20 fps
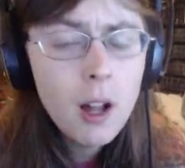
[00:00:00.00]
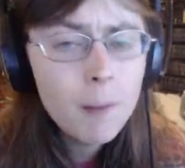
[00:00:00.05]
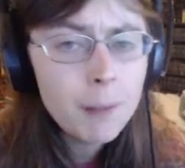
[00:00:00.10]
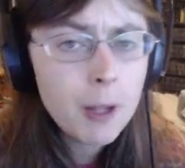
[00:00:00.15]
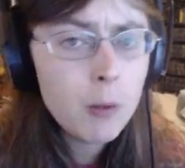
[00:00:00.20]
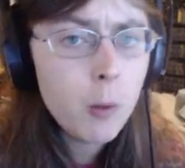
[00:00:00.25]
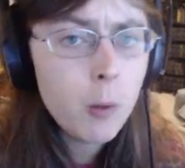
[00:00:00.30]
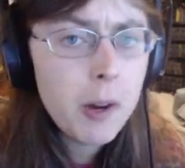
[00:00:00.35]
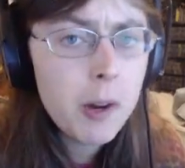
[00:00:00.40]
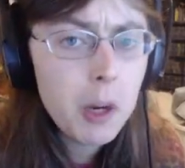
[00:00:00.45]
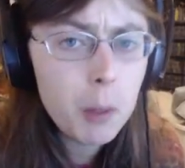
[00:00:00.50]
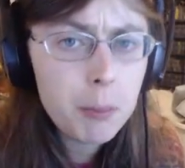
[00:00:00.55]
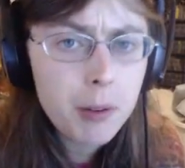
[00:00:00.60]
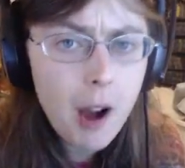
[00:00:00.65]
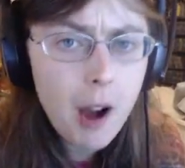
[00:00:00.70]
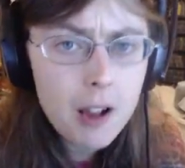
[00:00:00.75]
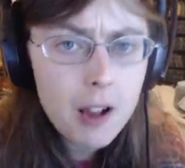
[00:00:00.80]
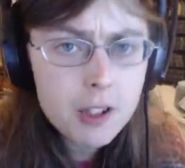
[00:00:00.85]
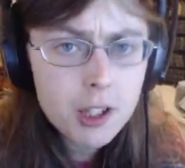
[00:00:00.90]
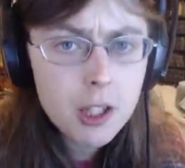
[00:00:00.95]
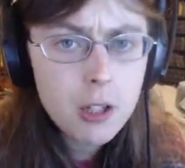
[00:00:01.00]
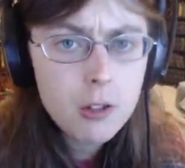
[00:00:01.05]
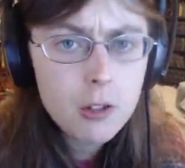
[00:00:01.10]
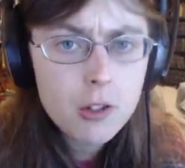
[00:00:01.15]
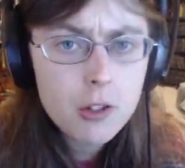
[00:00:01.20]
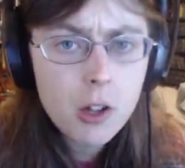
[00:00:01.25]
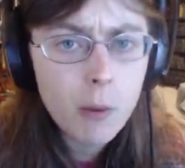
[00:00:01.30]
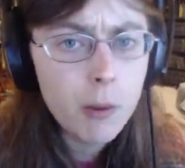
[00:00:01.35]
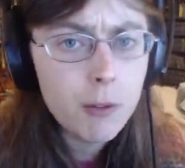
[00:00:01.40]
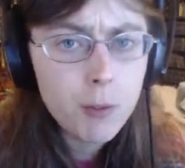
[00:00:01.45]
If we don't prosecute
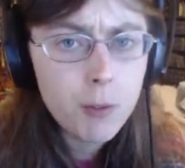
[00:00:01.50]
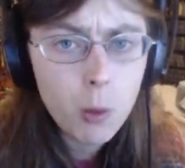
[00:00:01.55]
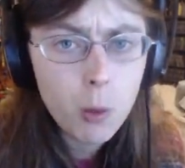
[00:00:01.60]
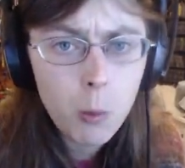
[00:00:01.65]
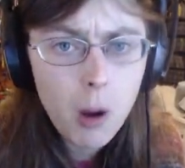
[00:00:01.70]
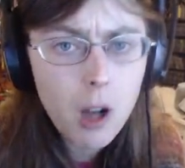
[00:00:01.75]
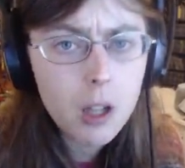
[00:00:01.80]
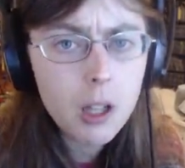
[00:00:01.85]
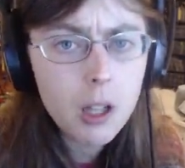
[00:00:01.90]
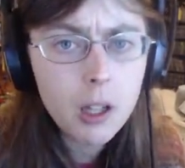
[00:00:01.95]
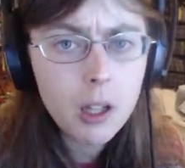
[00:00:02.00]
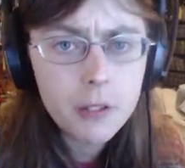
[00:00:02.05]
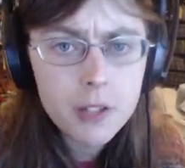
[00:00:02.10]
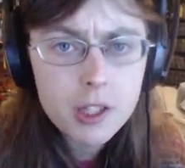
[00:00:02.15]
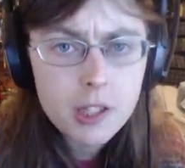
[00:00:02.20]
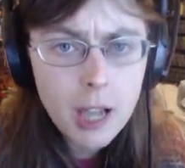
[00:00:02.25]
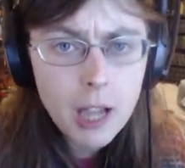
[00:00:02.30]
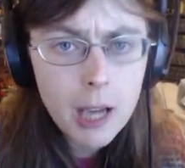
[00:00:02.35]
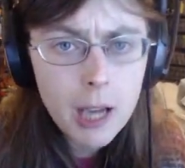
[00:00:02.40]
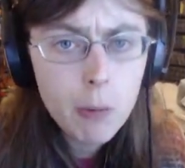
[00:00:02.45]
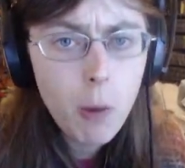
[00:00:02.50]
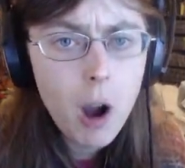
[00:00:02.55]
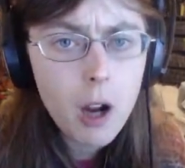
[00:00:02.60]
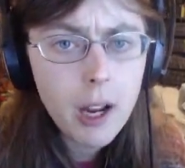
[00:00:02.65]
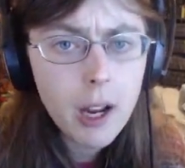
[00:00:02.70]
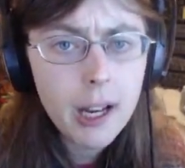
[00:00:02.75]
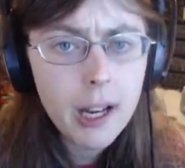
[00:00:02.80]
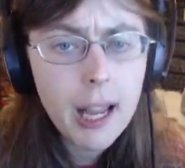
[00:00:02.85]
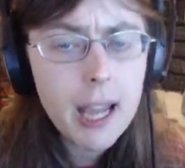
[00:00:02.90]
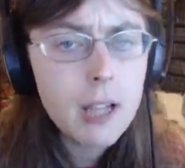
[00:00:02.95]
someone for walking on the
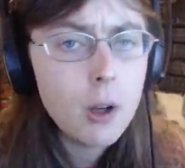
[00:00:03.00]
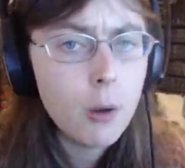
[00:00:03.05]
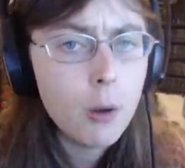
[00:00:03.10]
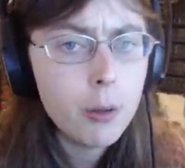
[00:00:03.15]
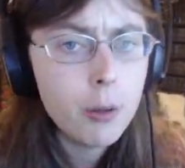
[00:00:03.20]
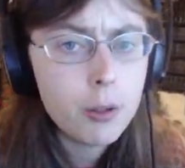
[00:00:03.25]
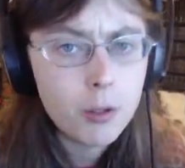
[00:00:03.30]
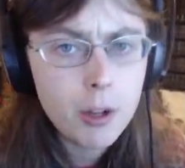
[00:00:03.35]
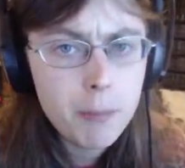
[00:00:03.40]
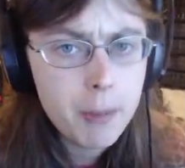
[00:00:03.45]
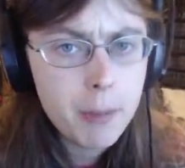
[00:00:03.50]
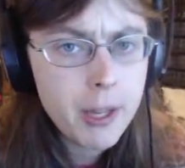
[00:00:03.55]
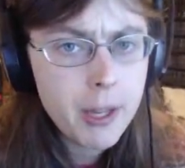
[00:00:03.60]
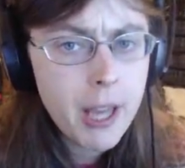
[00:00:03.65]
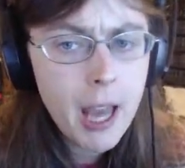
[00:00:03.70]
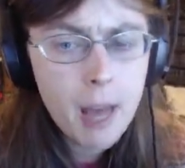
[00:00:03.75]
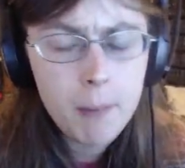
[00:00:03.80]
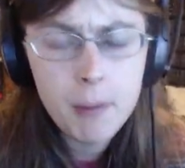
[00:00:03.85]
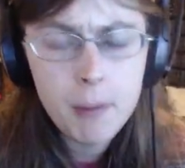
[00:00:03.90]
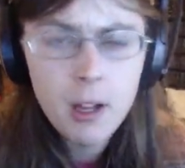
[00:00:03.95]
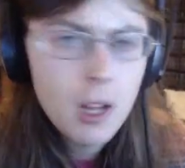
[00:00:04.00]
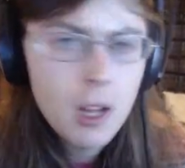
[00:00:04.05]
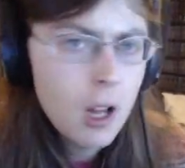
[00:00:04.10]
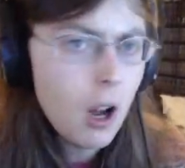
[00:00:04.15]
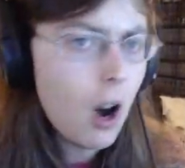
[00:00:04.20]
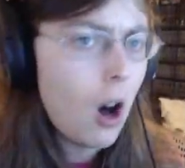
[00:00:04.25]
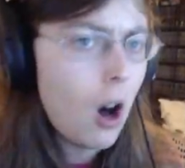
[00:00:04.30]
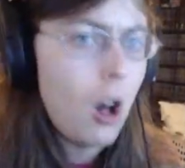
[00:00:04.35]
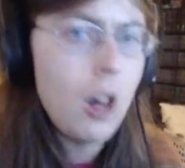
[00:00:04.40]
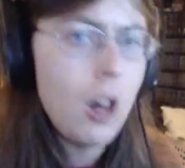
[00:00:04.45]
sidewalk at 8:03 p.m.,
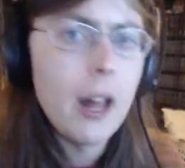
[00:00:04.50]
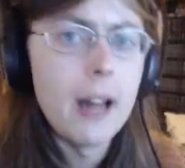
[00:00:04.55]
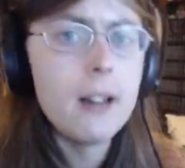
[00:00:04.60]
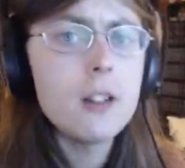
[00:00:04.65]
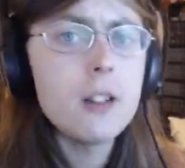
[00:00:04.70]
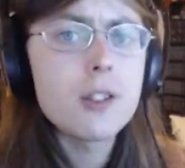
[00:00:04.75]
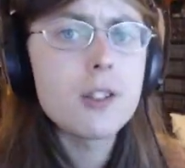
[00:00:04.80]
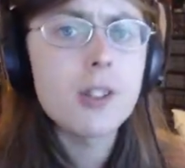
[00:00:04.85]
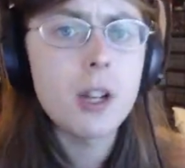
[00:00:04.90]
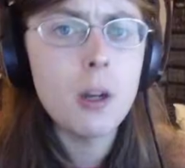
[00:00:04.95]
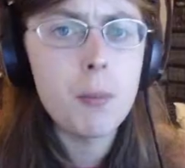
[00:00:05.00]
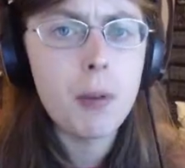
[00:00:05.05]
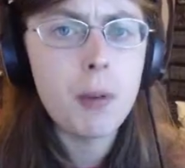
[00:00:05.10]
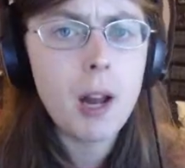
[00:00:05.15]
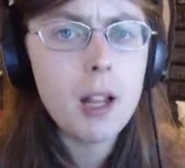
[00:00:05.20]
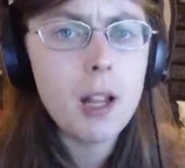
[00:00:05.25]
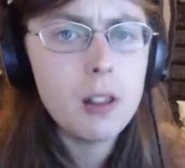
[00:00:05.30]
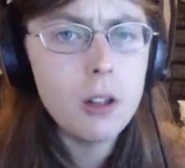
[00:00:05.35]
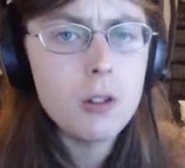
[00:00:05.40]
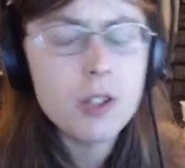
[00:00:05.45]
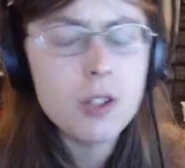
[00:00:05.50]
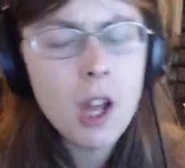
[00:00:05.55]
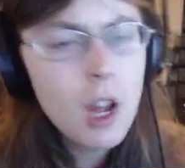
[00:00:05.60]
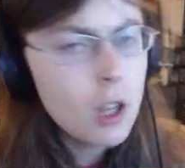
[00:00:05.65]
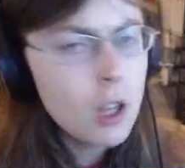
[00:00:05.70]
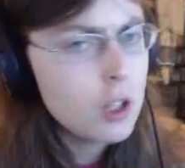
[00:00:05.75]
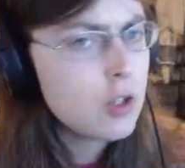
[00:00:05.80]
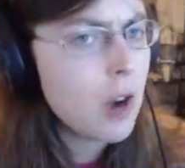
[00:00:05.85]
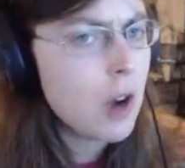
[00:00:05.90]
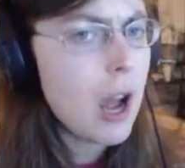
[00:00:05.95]
all hell's going to break loose.
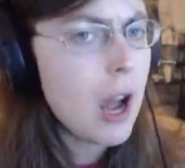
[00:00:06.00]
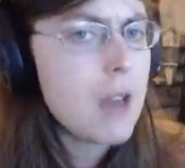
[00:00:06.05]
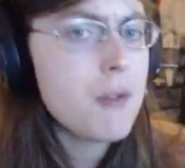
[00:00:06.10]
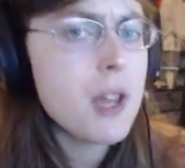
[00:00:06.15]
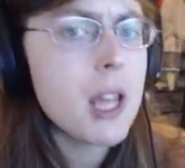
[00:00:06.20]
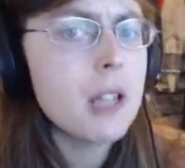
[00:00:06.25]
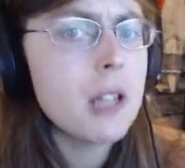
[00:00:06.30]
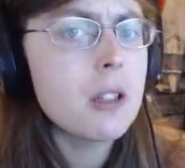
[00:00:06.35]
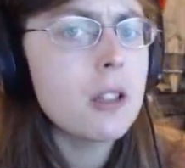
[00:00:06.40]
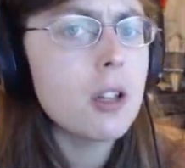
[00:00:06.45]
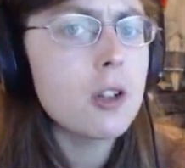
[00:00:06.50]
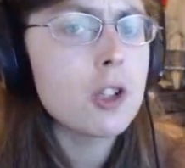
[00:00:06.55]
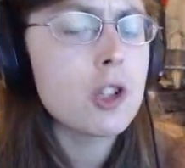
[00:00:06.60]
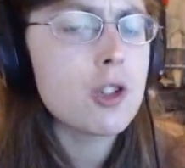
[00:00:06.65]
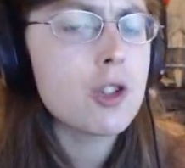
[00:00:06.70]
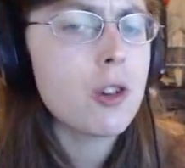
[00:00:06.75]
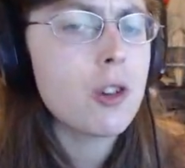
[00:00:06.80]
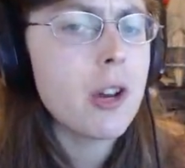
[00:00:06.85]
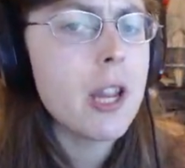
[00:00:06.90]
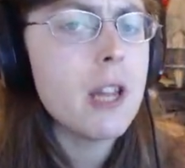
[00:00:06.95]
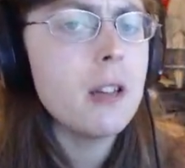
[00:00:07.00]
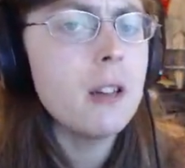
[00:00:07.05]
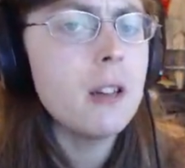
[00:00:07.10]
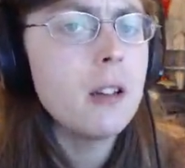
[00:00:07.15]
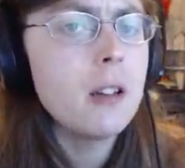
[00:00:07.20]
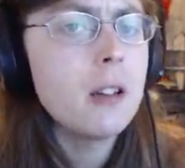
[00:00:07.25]
Driving into the street,